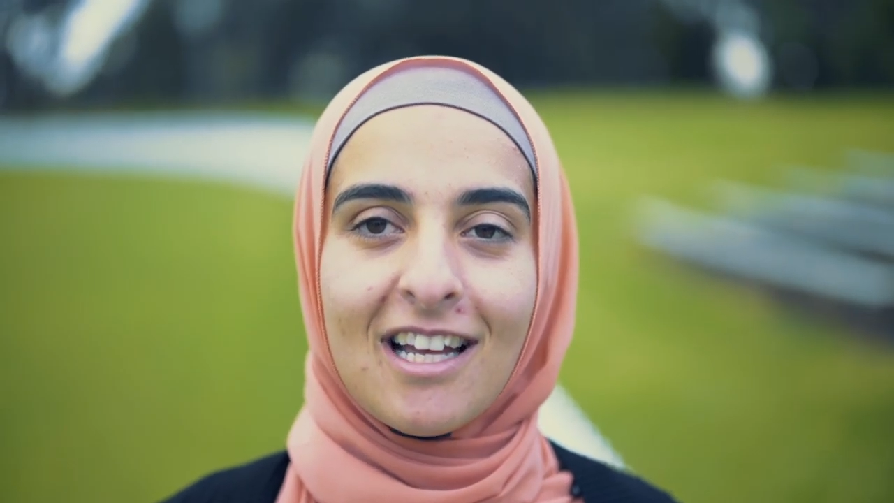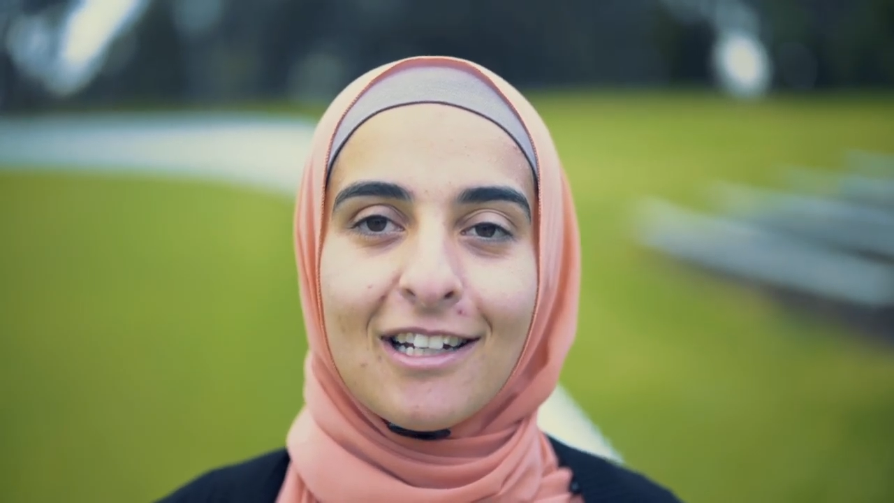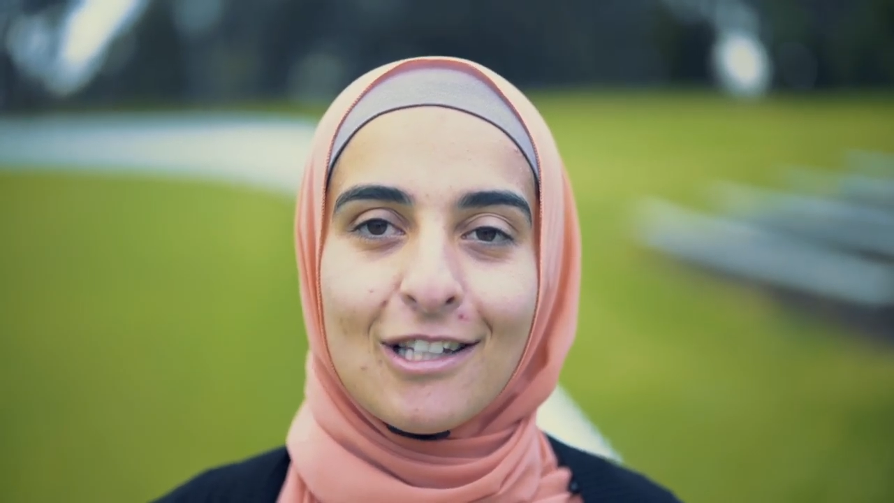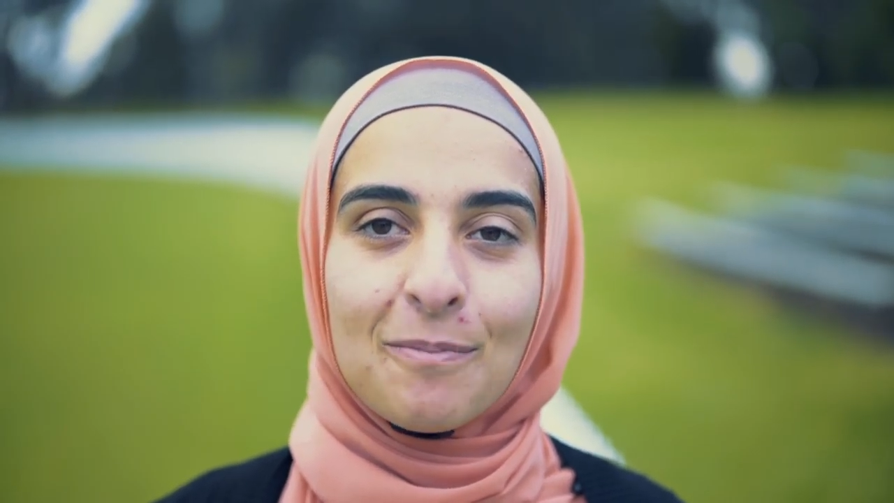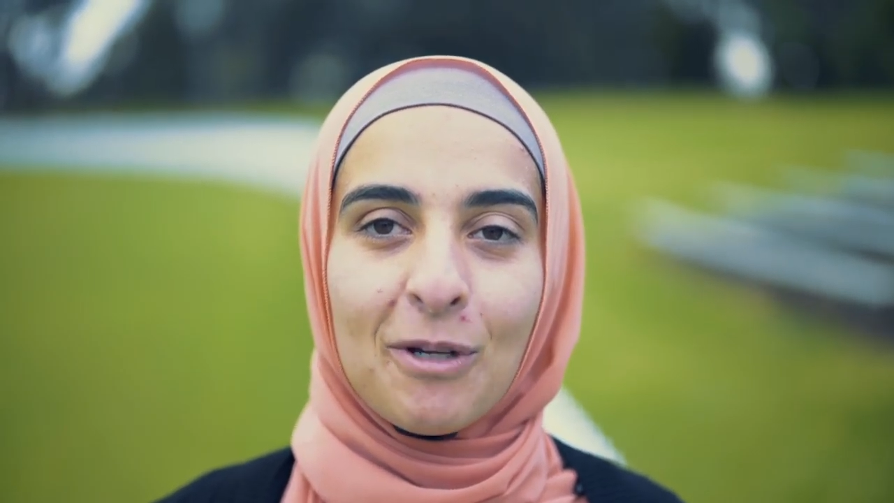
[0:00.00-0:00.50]

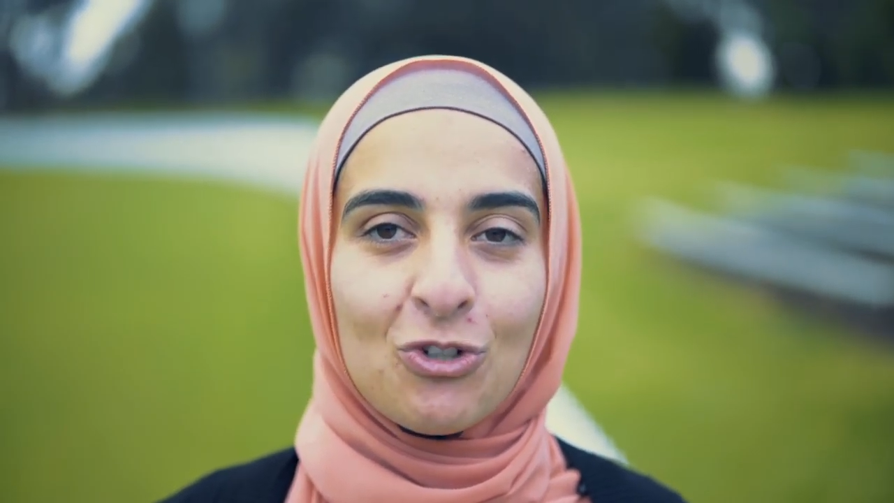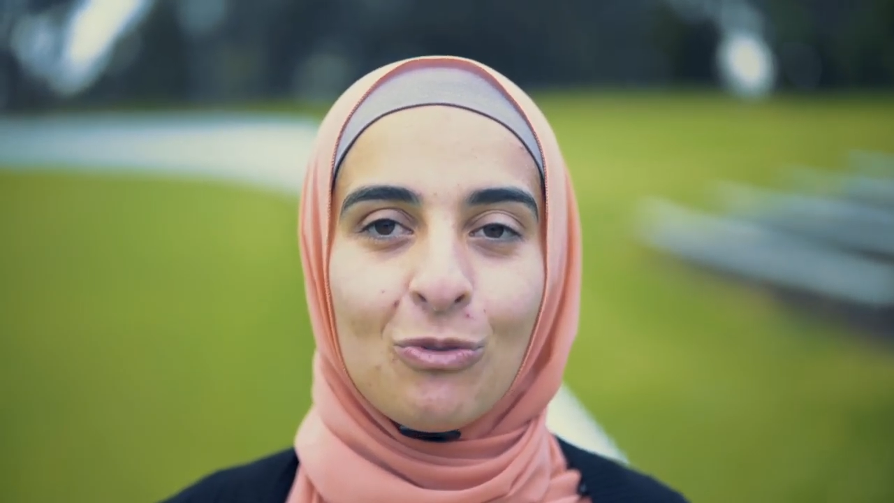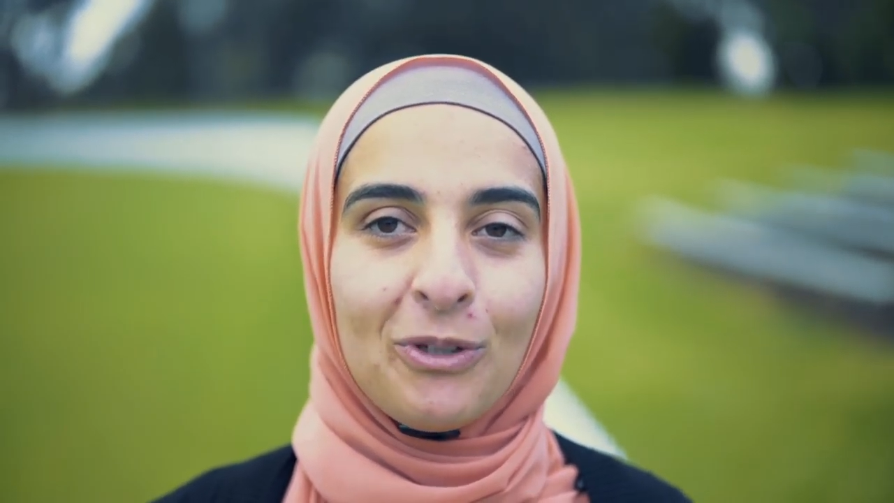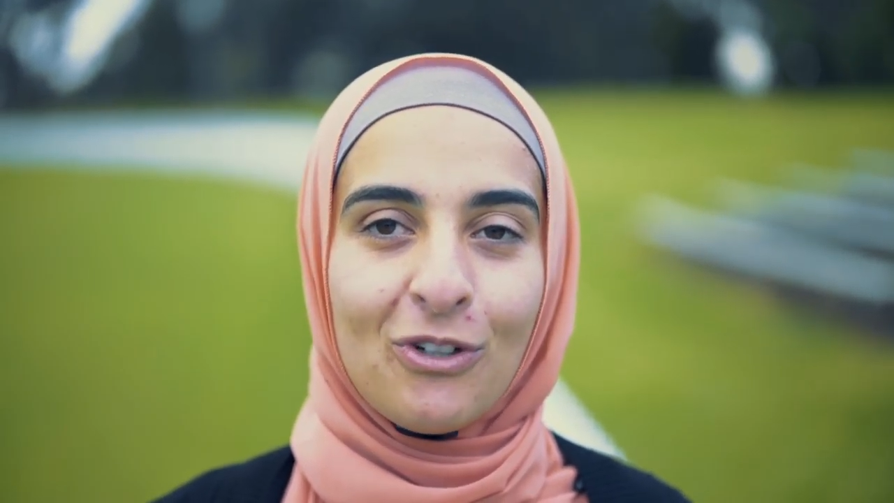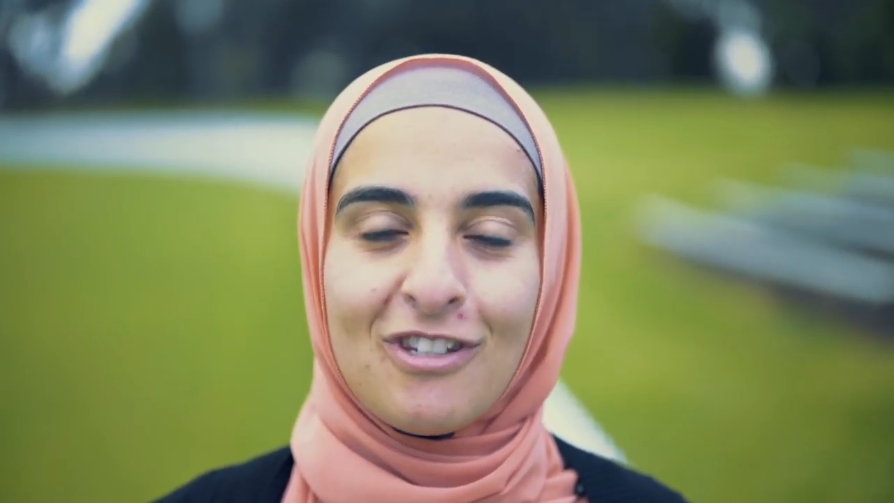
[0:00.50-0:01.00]
and it's
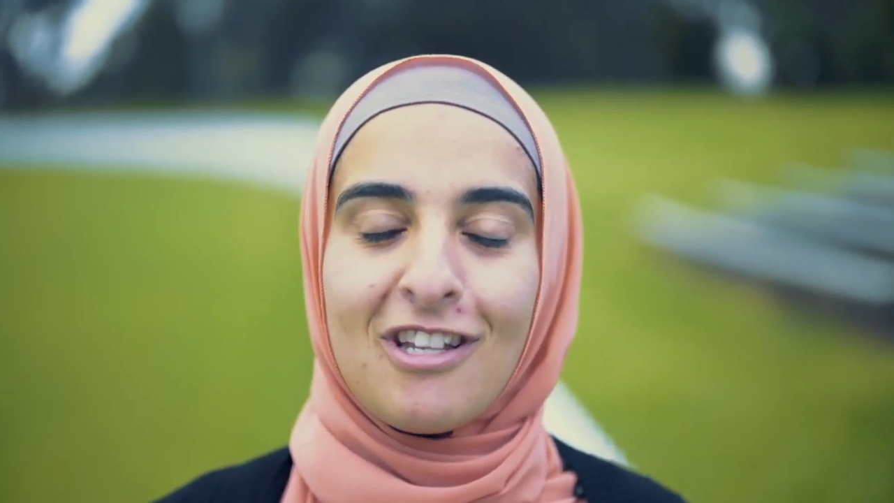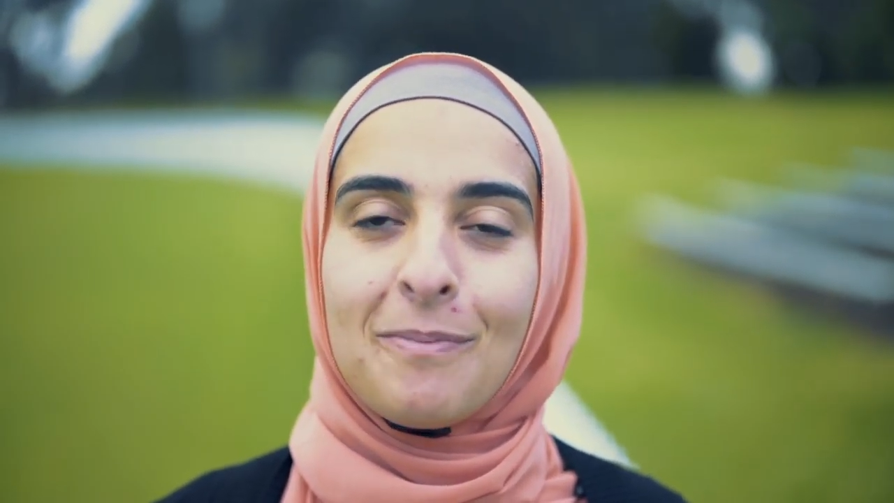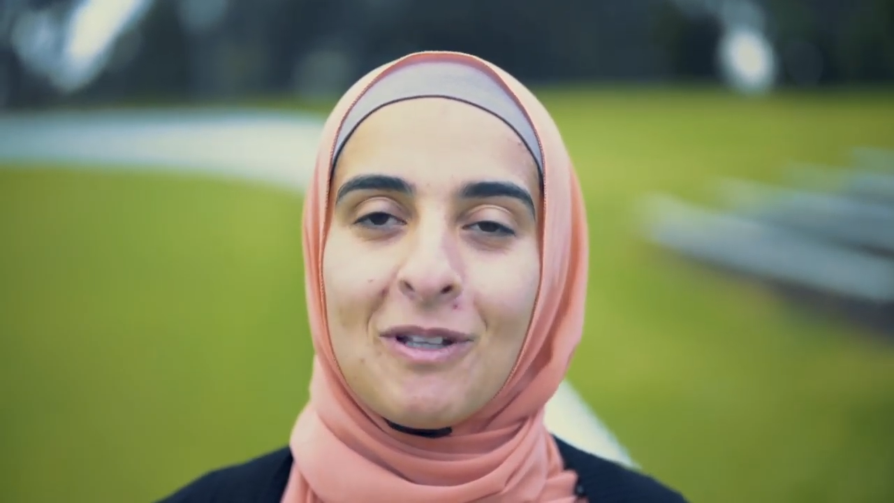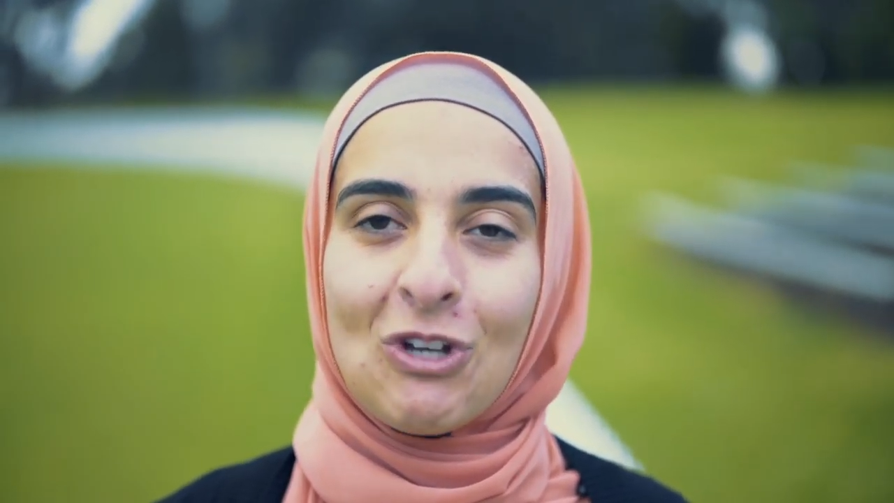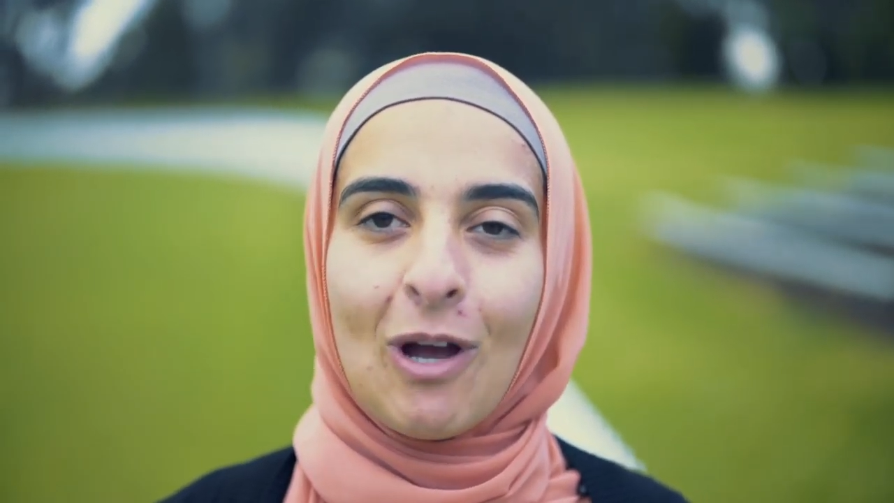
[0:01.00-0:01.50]
special because I
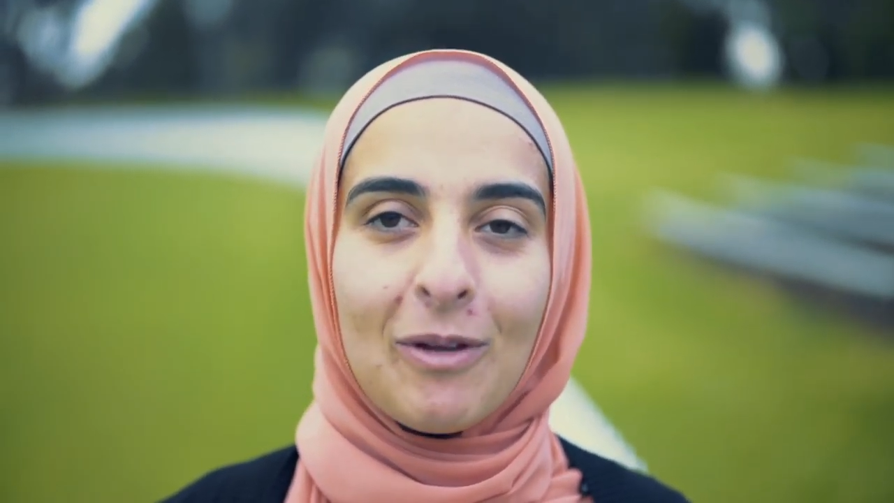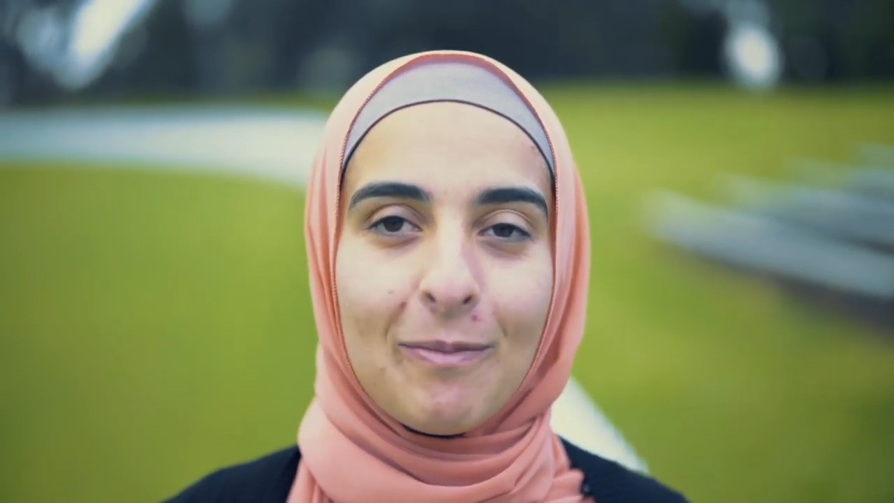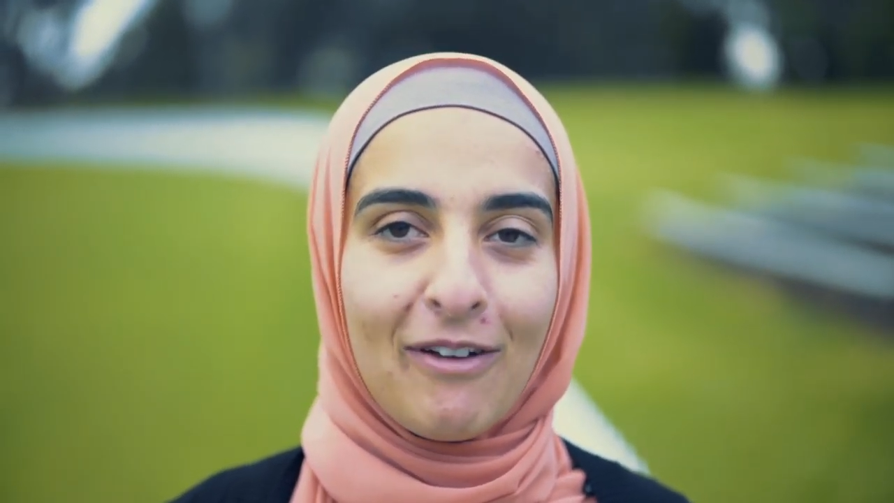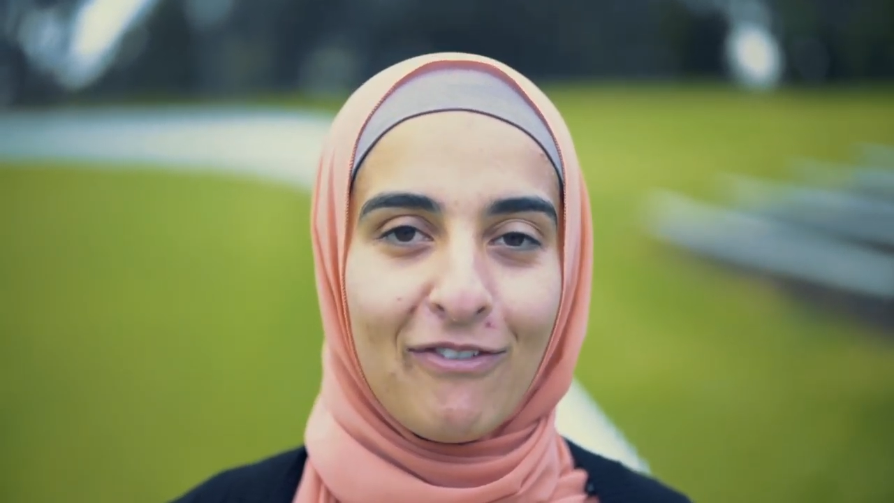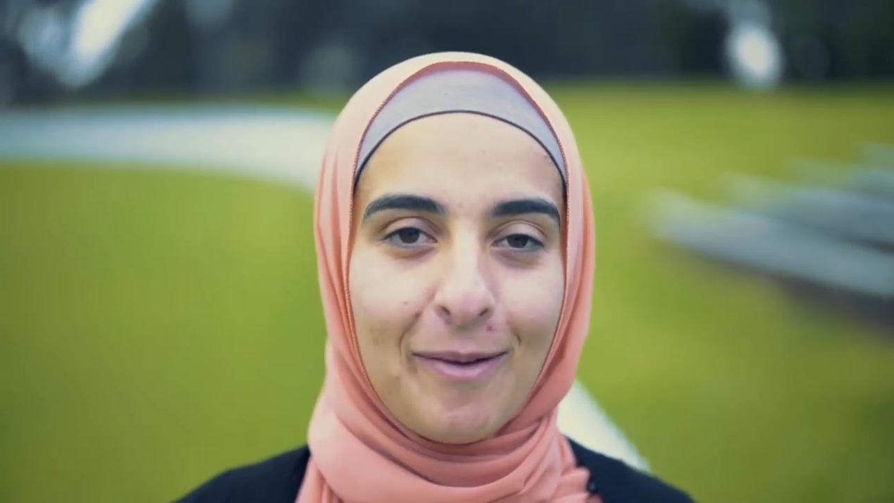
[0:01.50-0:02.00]
spend time with
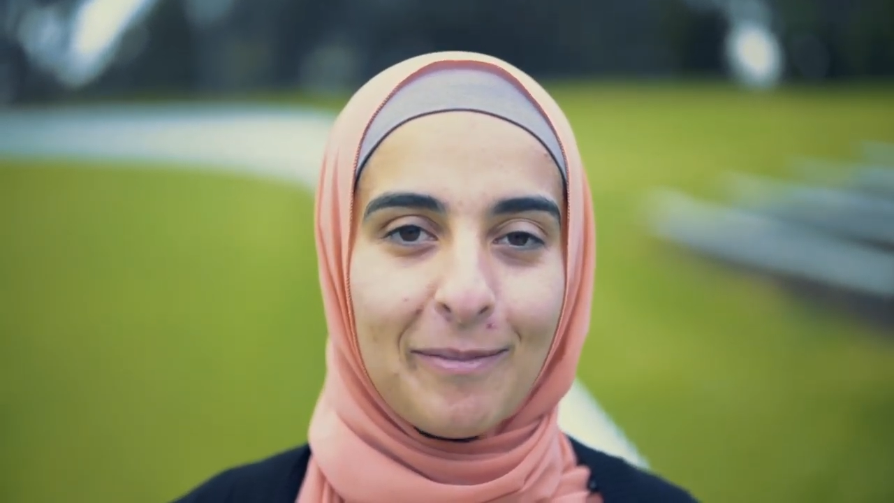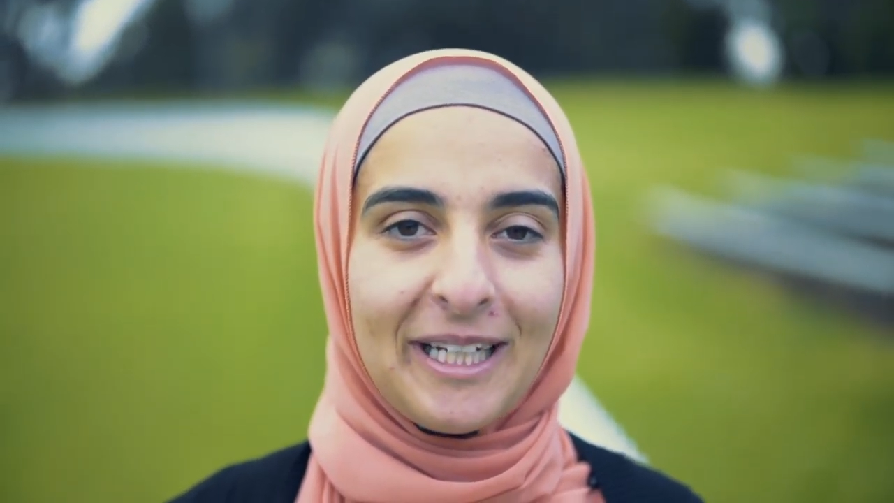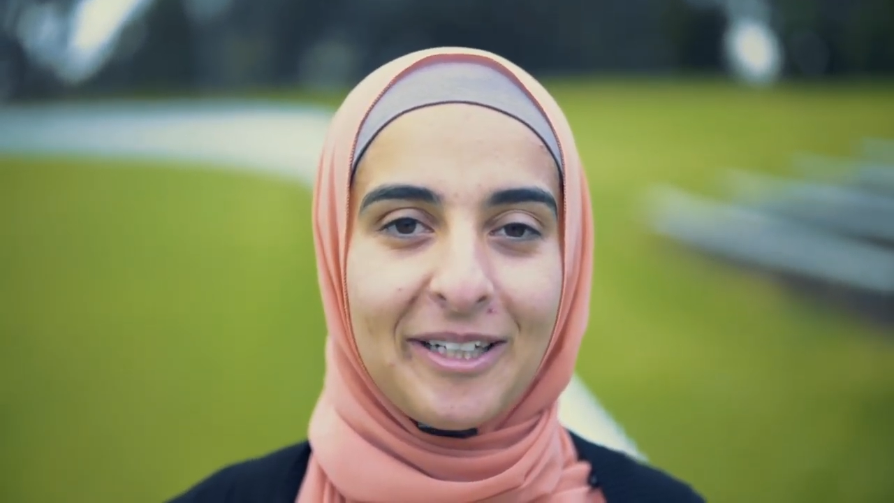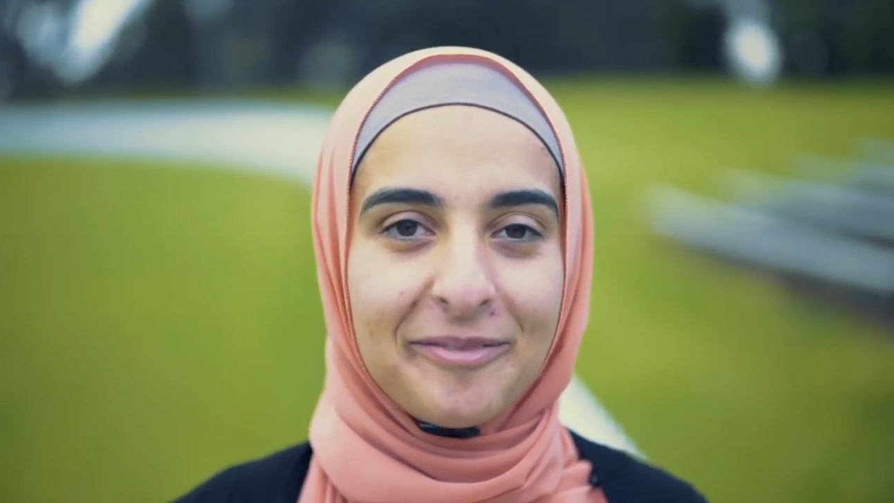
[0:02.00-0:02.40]
my family.